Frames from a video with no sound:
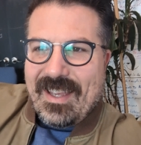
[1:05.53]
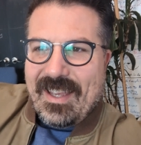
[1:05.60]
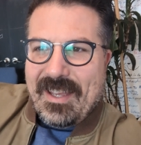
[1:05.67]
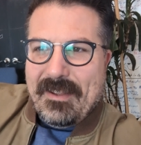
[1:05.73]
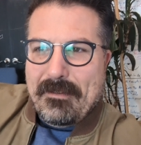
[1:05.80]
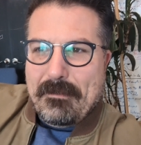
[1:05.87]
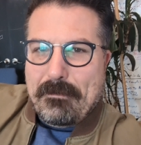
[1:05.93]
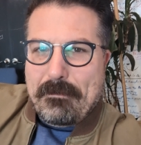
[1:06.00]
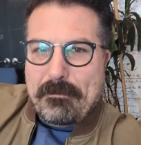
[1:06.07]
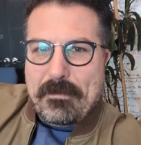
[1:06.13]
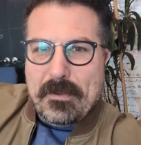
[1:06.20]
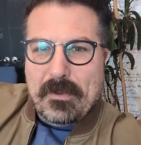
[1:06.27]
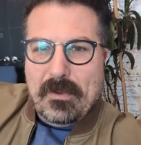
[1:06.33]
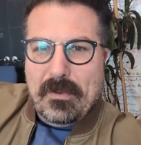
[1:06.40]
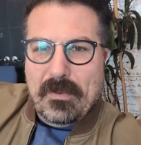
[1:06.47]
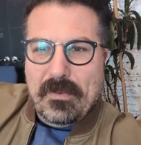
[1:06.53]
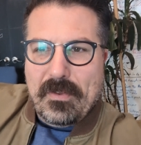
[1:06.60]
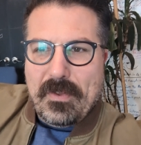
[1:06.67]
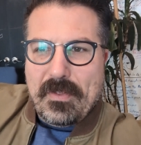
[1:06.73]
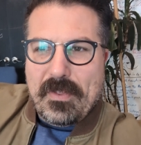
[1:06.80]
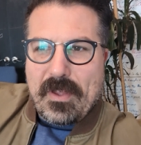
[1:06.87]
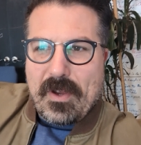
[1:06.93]
and filled
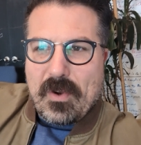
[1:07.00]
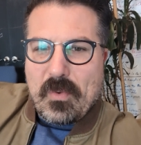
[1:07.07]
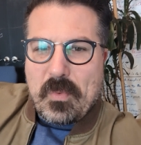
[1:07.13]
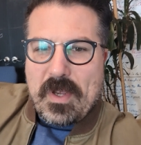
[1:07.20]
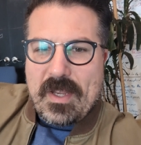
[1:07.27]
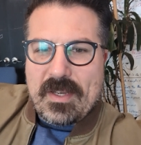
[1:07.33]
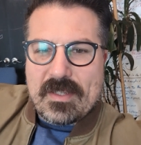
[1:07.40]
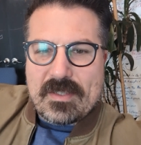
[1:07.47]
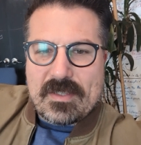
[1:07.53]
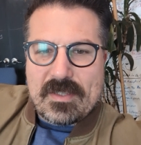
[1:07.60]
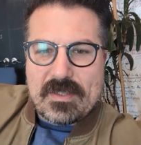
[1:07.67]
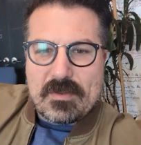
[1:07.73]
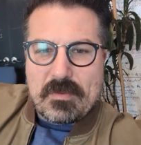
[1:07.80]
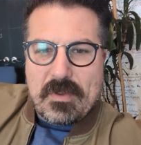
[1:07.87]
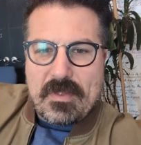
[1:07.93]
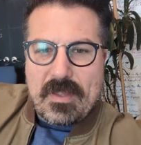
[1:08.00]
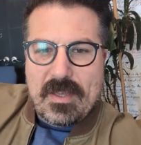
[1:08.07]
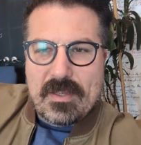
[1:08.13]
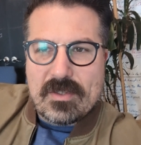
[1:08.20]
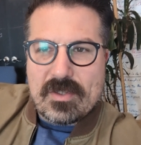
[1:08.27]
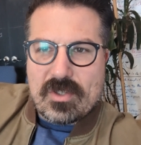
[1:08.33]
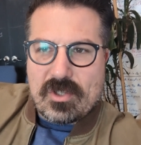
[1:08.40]
their weaknesses with
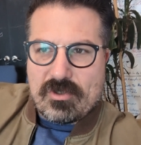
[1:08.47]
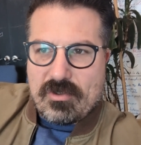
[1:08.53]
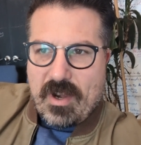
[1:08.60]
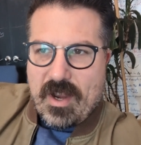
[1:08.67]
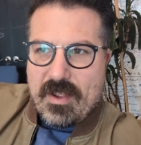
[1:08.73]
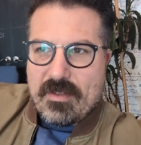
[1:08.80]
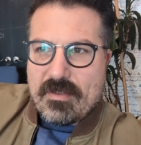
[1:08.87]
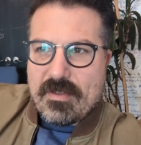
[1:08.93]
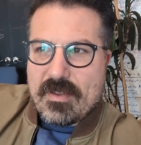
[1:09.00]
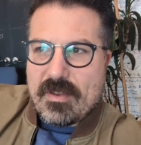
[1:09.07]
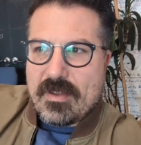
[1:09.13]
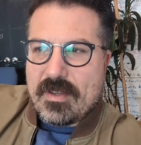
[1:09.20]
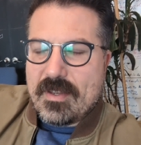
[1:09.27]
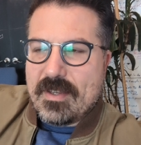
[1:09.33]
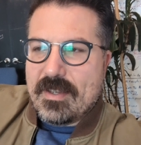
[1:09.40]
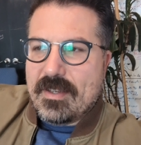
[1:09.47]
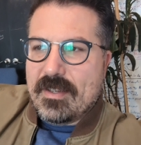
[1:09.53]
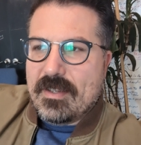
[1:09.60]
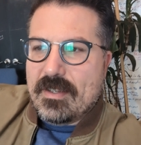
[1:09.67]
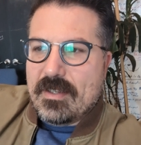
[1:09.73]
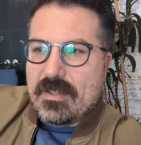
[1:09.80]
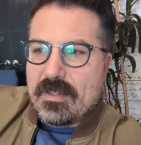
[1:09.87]
his strength,
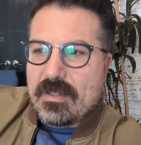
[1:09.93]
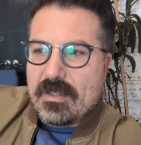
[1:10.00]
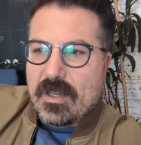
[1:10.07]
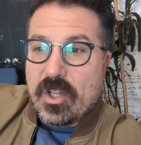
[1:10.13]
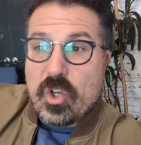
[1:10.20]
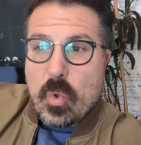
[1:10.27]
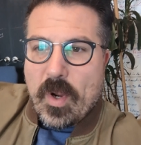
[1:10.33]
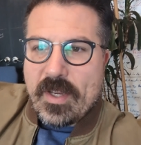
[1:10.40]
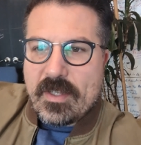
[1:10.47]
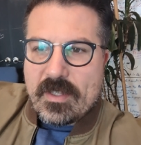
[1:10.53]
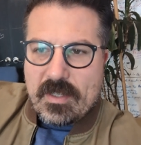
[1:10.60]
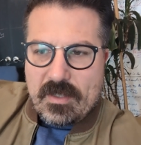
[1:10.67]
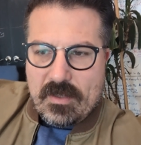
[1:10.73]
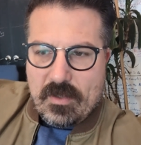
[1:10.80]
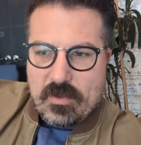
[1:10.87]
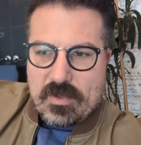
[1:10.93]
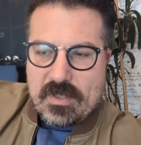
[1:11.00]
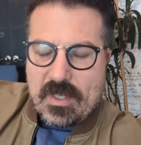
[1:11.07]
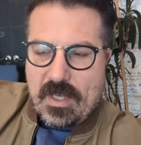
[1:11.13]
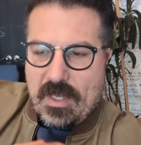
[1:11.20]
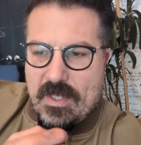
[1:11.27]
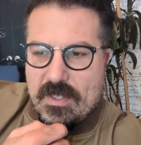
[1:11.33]
anointed those
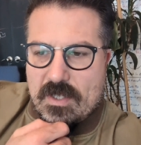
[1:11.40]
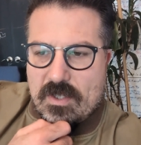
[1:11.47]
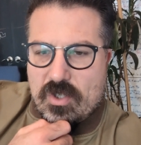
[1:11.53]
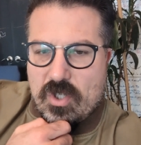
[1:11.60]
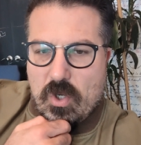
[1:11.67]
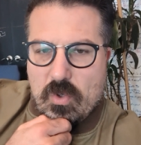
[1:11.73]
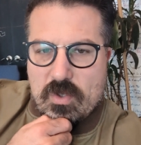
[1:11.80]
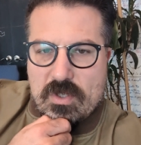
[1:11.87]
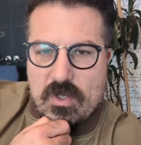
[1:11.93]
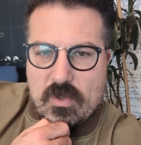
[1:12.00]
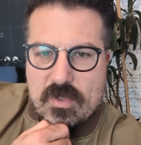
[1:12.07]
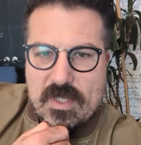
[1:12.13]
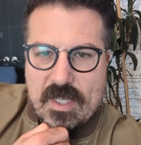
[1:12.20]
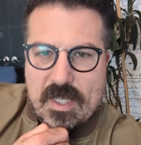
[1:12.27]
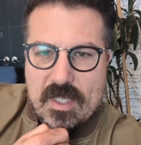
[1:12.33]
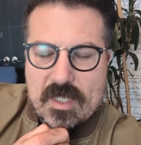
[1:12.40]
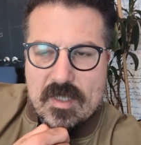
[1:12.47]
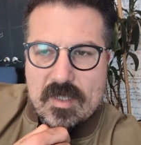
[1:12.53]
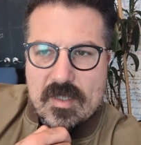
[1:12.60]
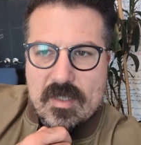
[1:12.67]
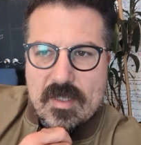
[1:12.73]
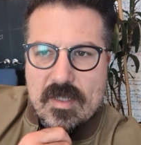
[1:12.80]
kings, chose those
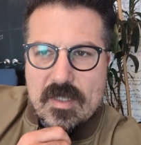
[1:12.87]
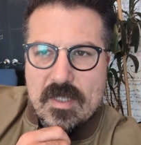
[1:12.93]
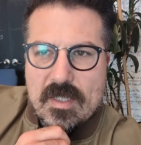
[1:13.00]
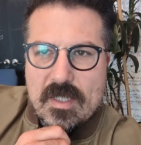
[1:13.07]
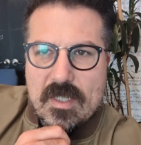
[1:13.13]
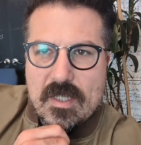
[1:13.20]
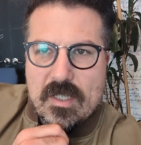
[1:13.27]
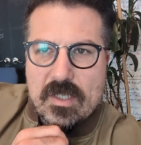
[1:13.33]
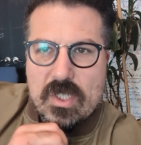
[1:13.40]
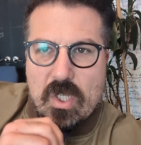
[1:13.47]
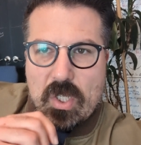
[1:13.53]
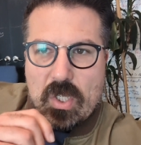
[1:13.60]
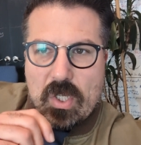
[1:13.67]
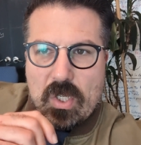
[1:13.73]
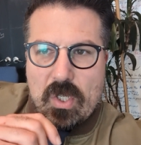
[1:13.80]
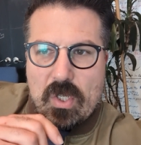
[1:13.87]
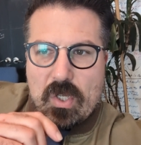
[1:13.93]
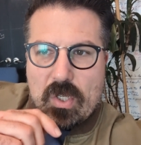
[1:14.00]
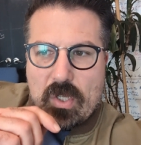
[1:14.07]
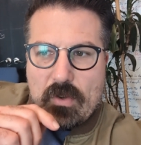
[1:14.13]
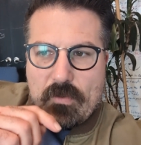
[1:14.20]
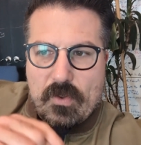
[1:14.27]
kings
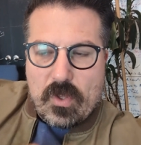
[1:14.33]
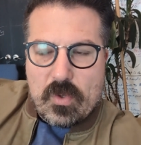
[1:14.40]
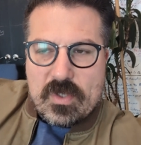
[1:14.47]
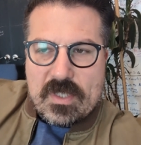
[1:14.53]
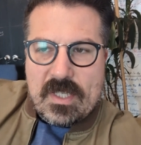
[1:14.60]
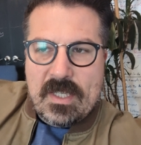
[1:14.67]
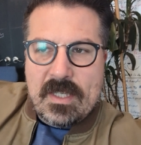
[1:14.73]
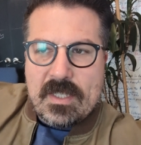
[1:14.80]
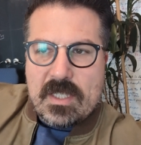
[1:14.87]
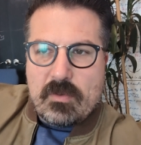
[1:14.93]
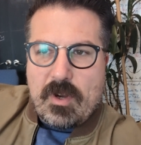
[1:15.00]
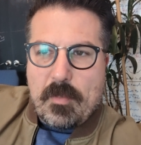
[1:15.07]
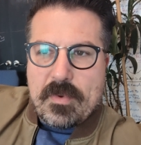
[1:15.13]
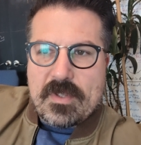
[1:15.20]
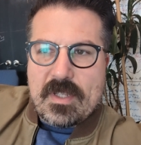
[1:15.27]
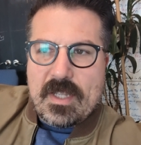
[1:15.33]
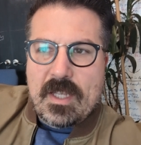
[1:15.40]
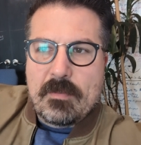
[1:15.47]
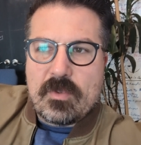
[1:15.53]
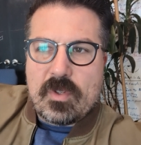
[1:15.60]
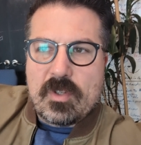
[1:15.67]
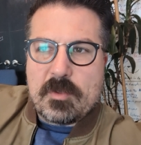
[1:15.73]
for those kings to represent
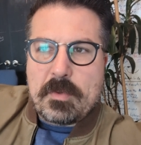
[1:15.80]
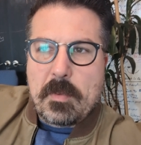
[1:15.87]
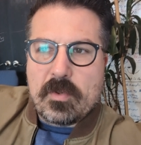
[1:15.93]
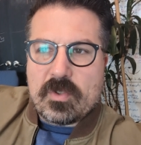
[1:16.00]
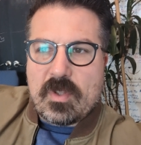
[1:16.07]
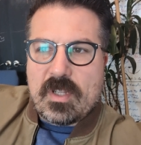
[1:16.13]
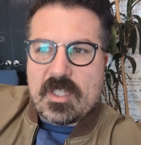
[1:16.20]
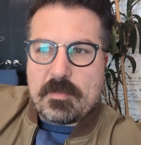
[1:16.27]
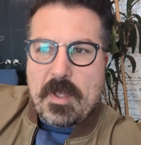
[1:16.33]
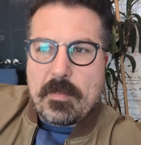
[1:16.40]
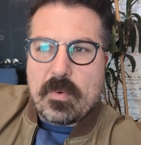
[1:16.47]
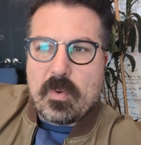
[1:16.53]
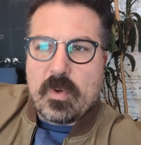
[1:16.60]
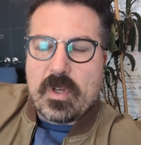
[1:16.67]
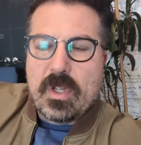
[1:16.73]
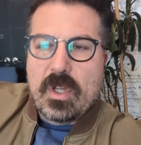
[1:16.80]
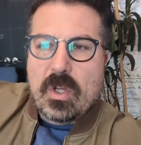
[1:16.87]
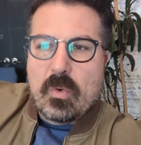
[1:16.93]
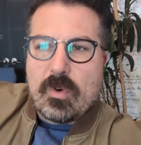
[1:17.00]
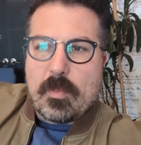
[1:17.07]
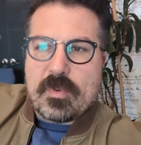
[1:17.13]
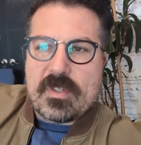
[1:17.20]
him to his people, so that his people would
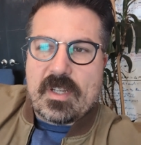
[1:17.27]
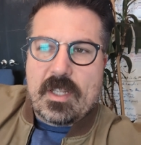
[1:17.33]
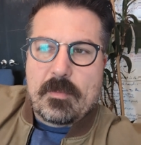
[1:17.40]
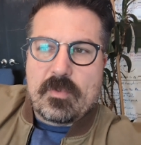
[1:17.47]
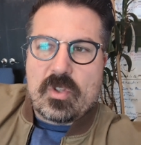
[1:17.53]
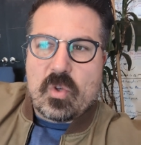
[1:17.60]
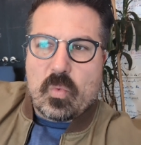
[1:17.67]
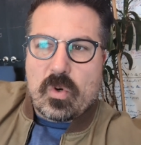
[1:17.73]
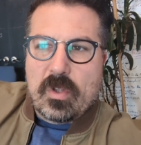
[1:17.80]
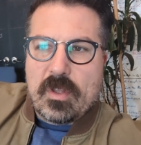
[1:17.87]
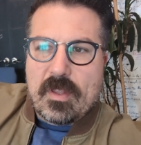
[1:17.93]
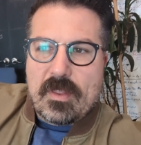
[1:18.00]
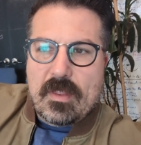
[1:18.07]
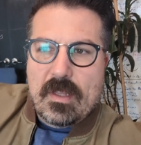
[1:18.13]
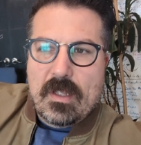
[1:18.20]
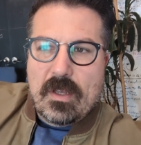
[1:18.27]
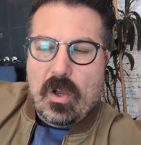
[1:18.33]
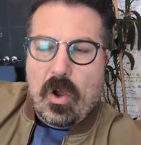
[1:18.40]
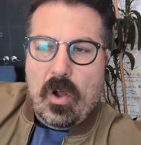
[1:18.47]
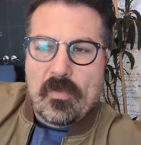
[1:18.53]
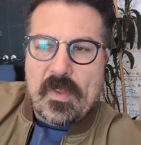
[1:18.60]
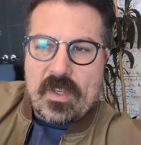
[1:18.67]
represent him to the world, that
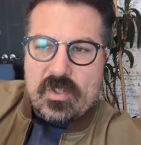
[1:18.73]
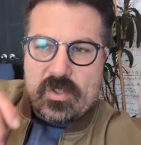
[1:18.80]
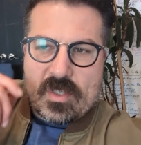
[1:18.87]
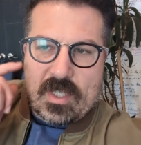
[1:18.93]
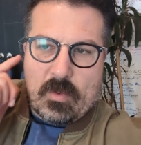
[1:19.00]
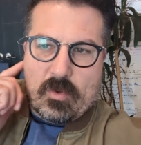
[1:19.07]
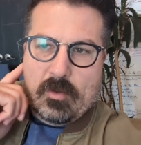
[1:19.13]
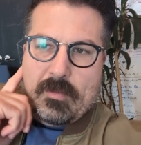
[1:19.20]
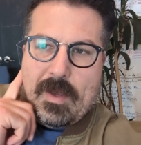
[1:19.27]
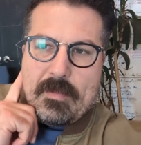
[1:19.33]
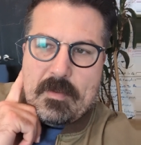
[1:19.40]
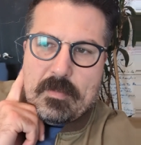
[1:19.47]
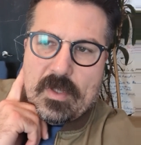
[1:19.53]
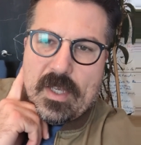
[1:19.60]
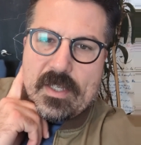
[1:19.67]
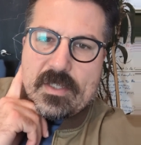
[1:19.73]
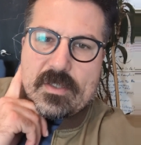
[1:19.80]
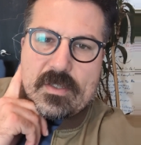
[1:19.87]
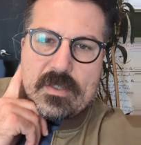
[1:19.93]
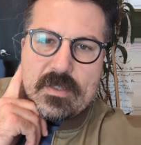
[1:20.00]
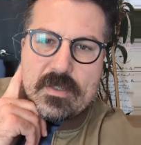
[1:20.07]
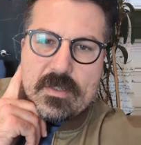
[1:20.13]
all nations in the world might be
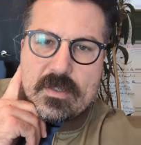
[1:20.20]
blessed